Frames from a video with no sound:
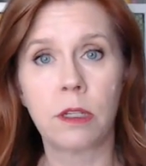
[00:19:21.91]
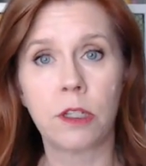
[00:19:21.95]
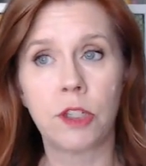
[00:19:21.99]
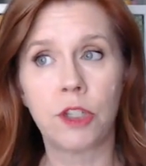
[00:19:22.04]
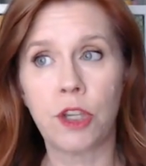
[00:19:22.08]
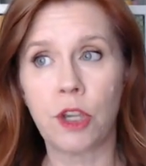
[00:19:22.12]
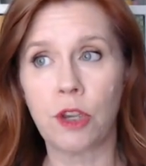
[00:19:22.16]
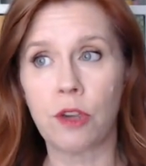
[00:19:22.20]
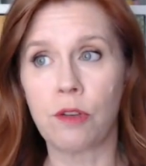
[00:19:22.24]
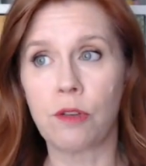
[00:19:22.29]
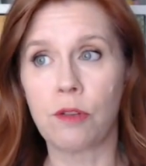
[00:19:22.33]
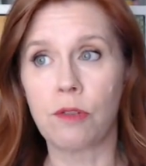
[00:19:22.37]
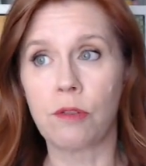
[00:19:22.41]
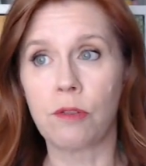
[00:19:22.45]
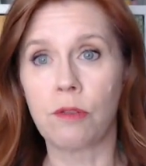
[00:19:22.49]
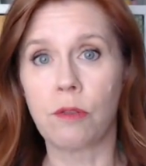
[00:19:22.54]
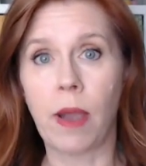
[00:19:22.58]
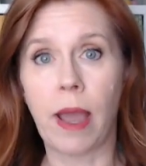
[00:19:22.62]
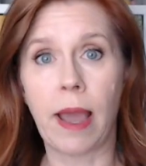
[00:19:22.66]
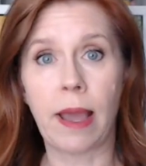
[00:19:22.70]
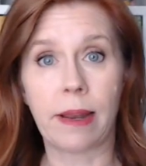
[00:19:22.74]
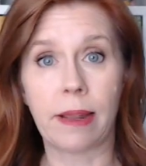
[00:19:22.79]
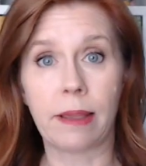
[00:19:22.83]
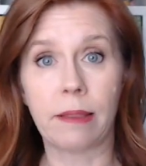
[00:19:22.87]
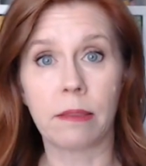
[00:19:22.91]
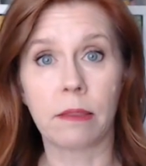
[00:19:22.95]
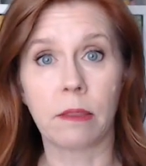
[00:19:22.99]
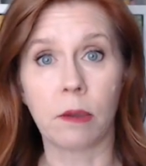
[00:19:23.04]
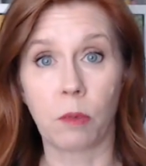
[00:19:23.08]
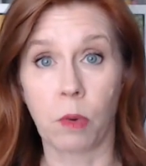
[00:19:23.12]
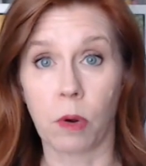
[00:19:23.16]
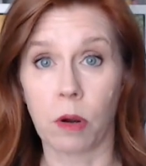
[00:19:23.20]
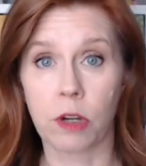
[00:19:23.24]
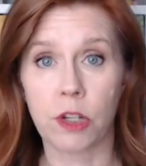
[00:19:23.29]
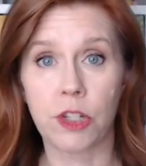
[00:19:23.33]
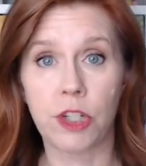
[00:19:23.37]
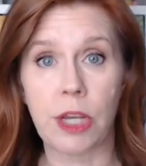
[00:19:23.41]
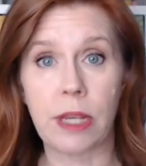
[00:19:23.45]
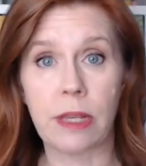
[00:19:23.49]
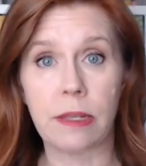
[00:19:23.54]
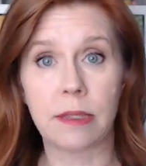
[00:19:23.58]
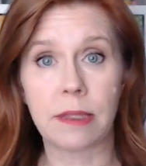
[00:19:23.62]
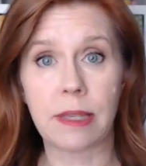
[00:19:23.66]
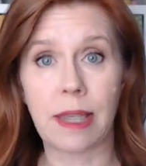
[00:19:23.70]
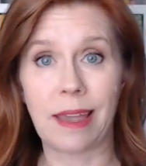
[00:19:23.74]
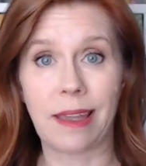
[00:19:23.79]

to edit the worksheets,